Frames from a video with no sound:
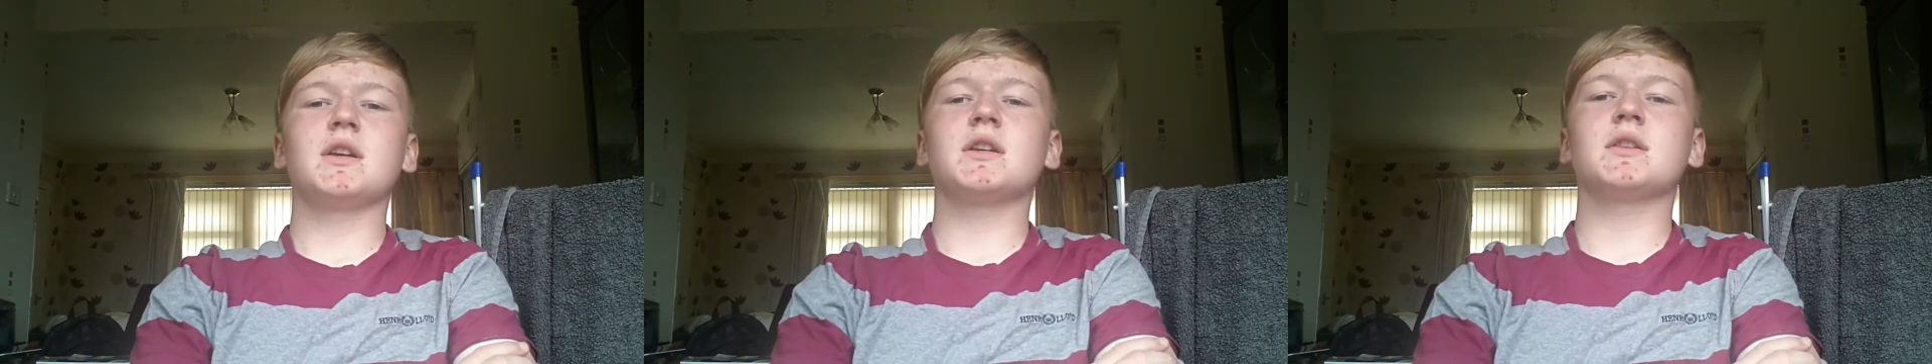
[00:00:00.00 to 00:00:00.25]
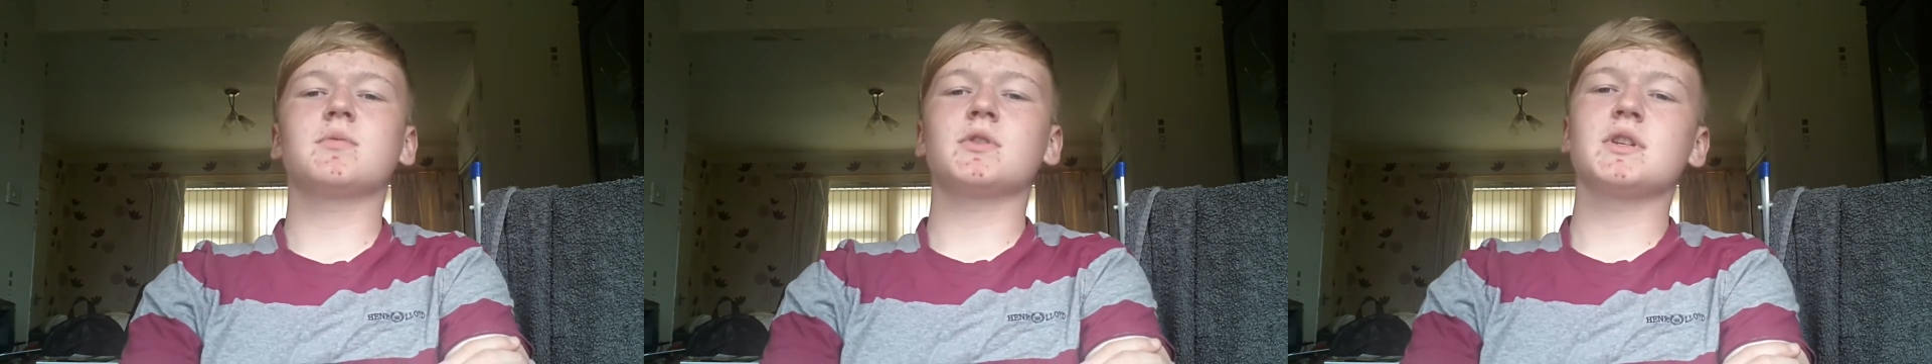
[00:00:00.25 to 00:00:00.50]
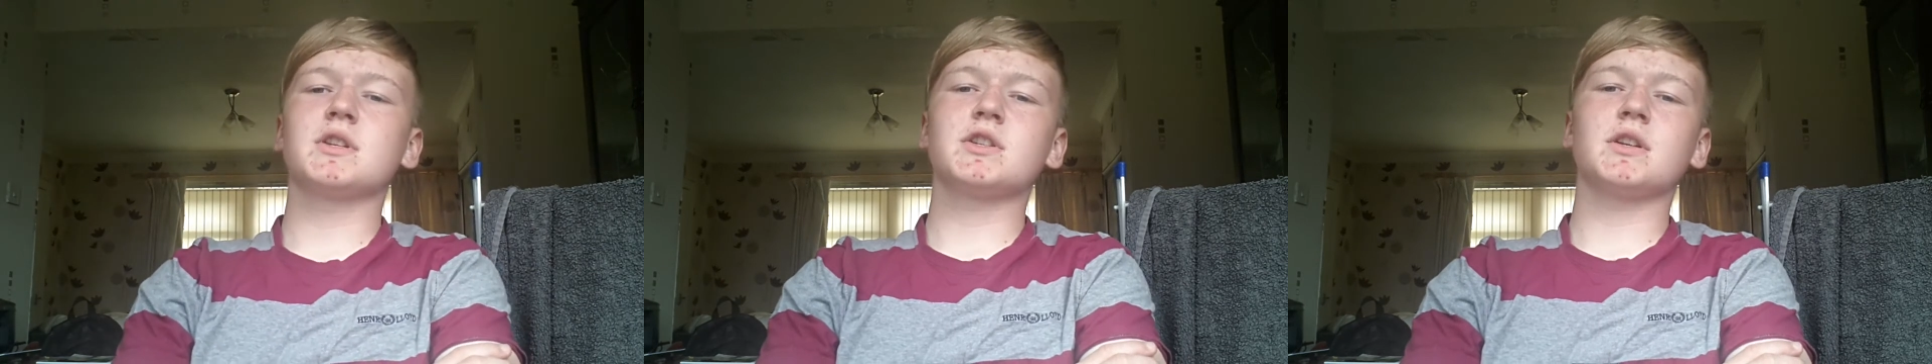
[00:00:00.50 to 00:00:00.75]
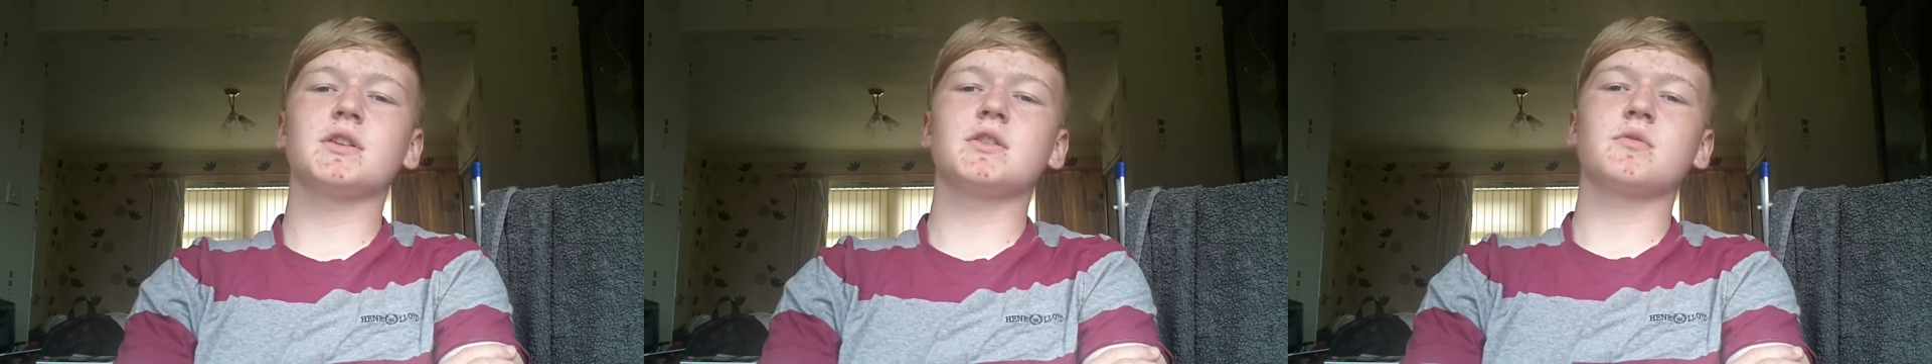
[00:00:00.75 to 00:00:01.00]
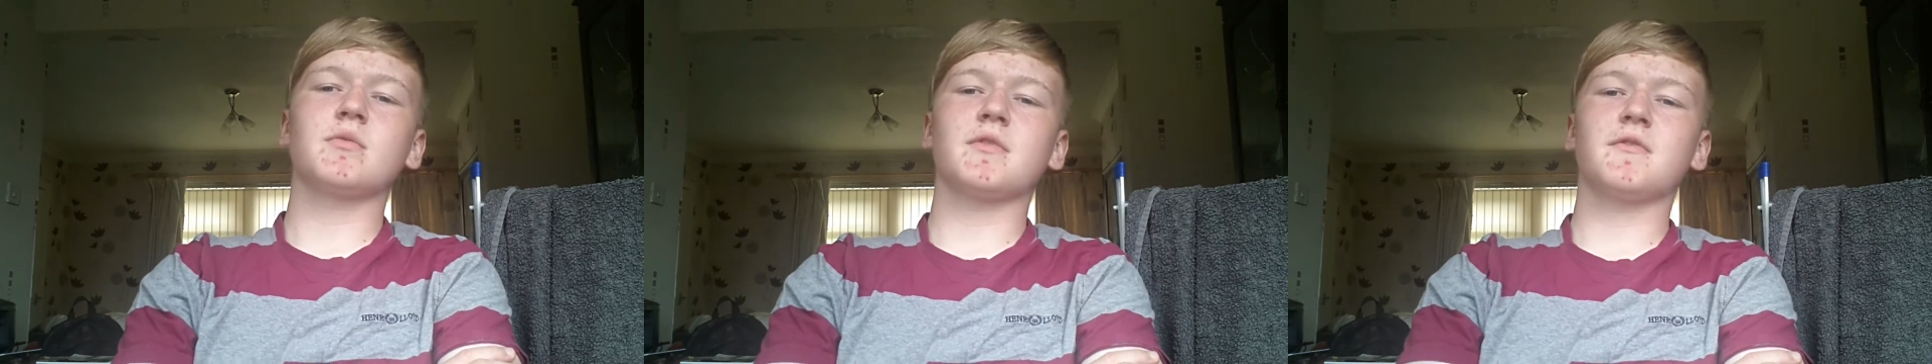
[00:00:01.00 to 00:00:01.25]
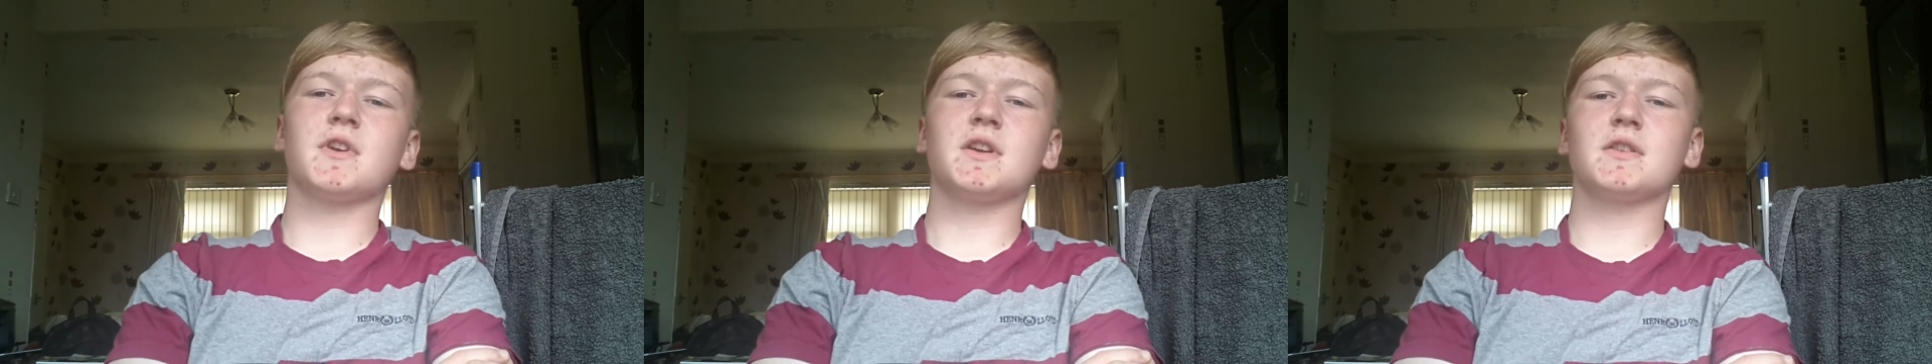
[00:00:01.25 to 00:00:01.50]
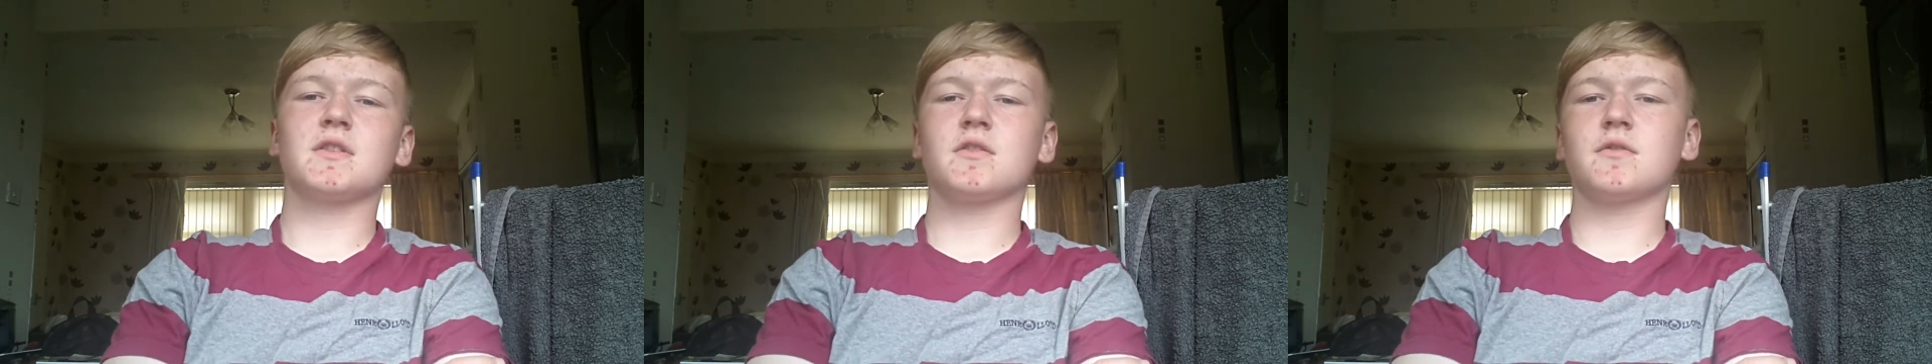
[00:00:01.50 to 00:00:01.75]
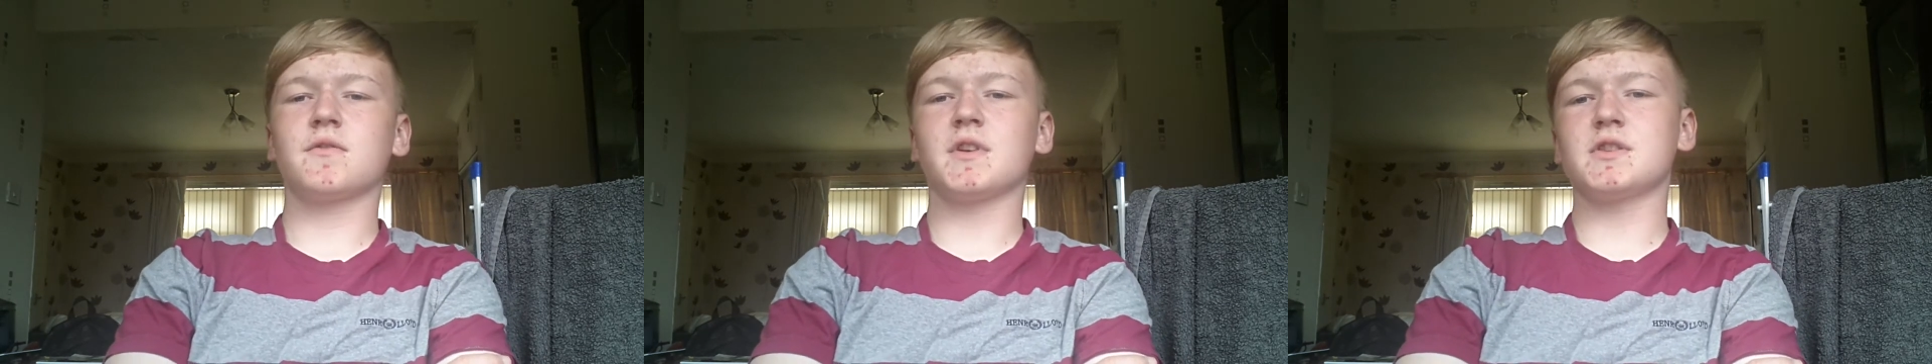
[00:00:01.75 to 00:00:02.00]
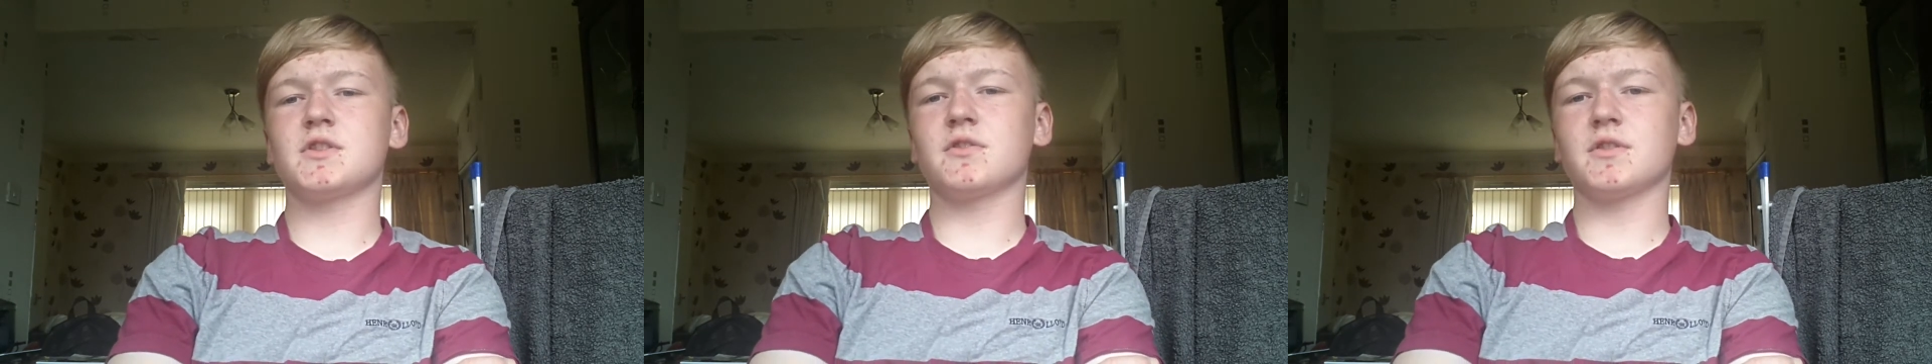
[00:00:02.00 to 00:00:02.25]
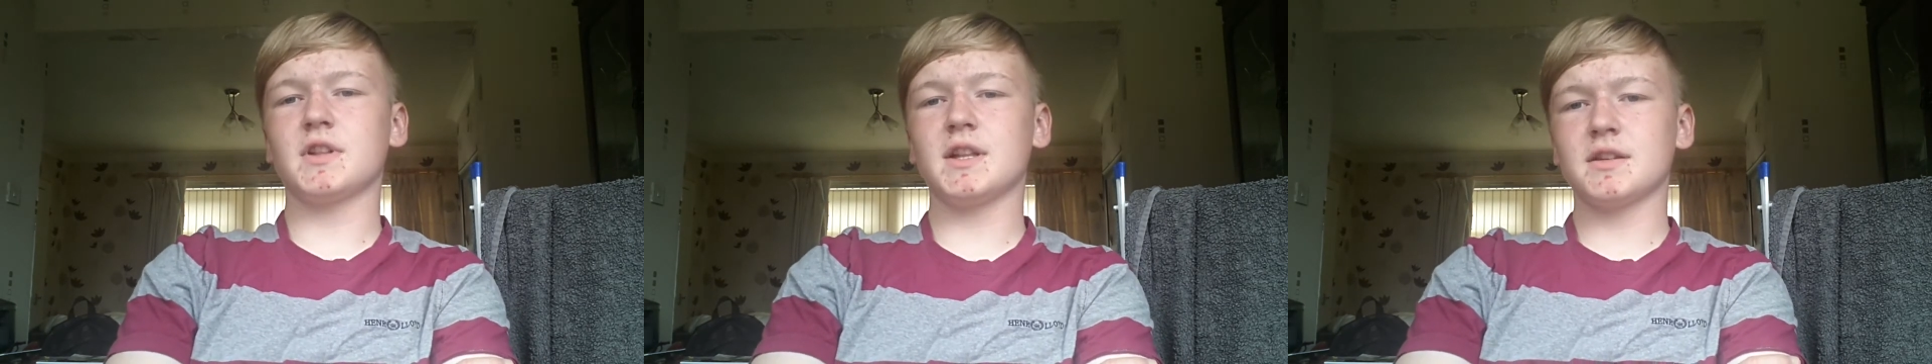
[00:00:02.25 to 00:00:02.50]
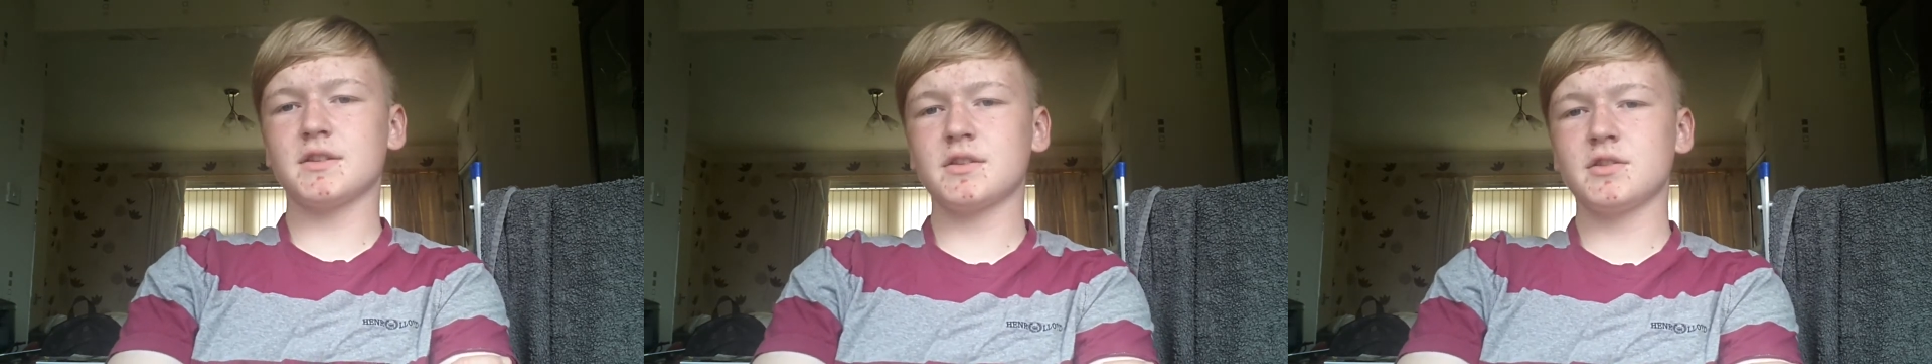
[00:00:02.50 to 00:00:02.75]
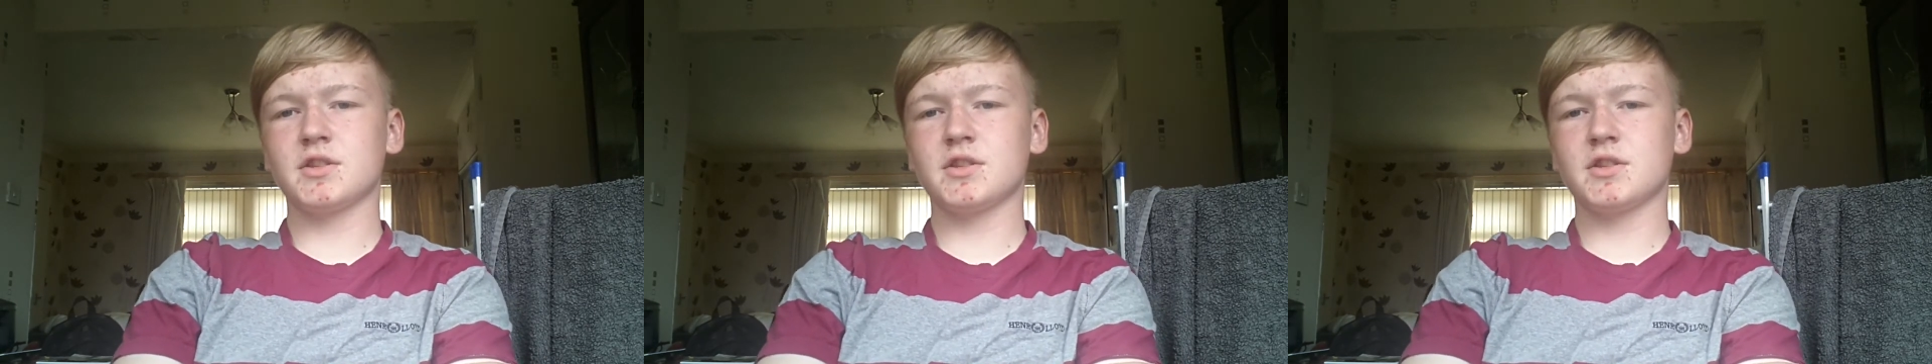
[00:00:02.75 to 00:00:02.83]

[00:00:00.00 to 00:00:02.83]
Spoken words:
A spotting challenge with my friend, good friend John Clarkson,